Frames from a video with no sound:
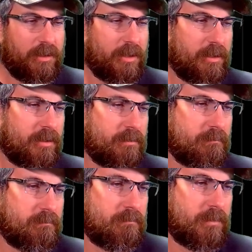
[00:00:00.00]

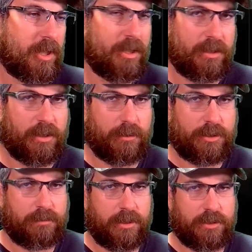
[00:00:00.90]

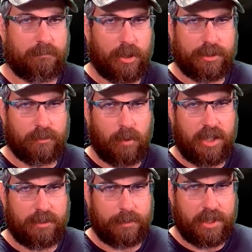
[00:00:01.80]
It's a month
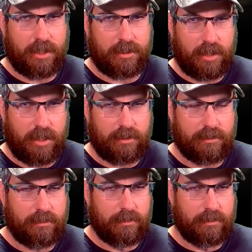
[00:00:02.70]
away and we got a date.